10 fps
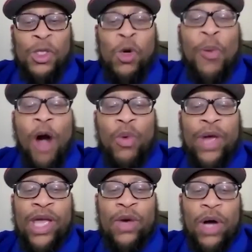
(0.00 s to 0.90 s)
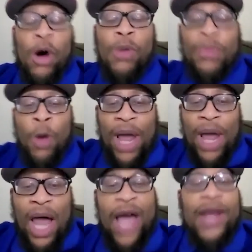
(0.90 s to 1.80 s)
Two-part wing question. Oh, nope, I
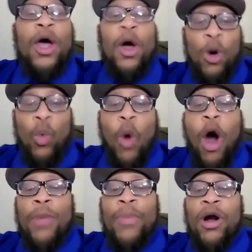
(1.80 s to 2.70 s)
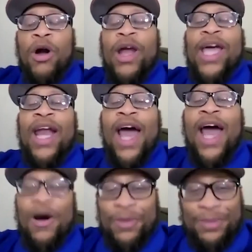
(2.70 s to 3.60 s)
lied. Whataburger or
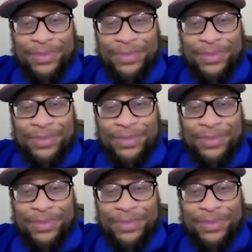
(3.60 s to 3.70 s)
In-N-Out?